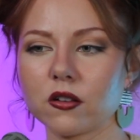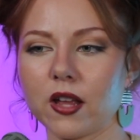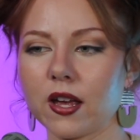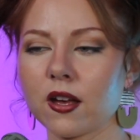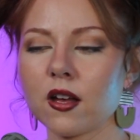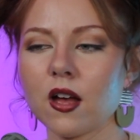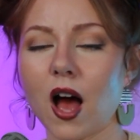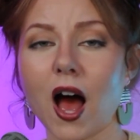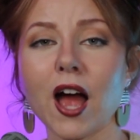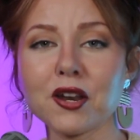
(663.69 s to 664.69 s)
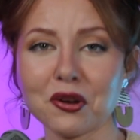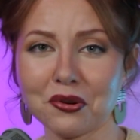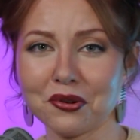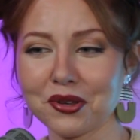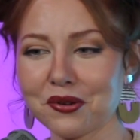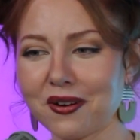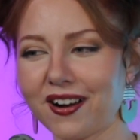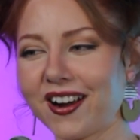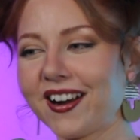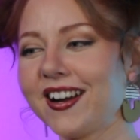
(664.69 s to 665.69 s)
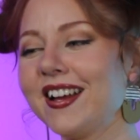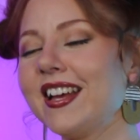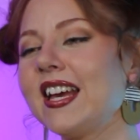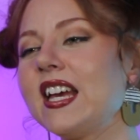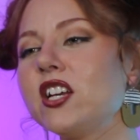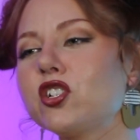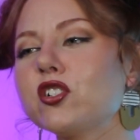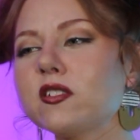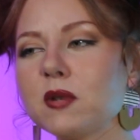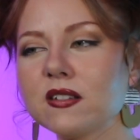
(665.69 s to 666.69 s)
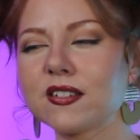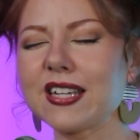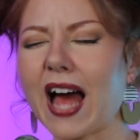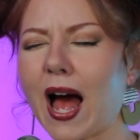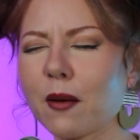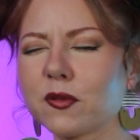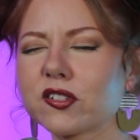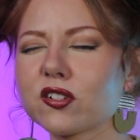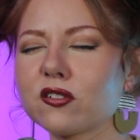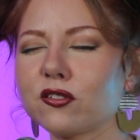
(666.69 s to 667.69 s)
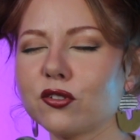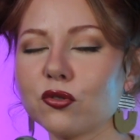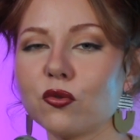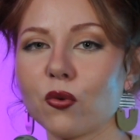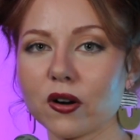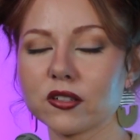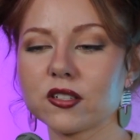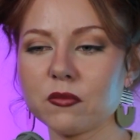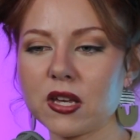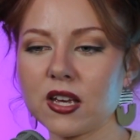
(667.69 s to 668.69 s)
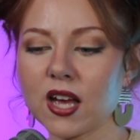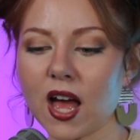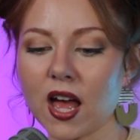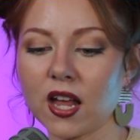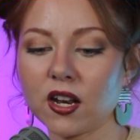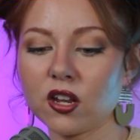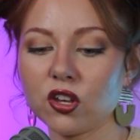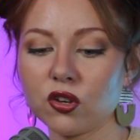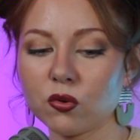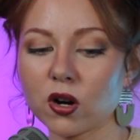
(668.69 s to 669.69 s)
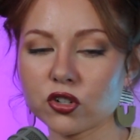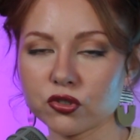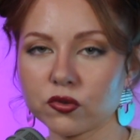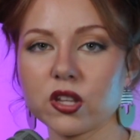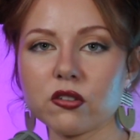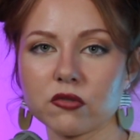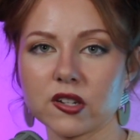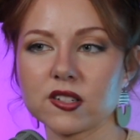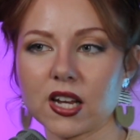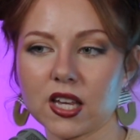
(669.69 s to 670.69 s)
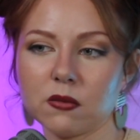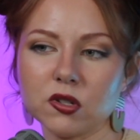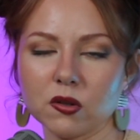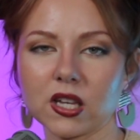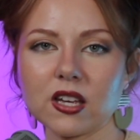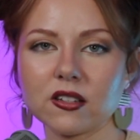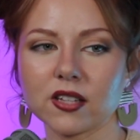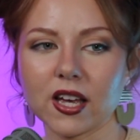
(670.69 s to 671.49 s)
Like, I know who you are. It just means the absolute world to me, and you are truly the reason I keep doing it.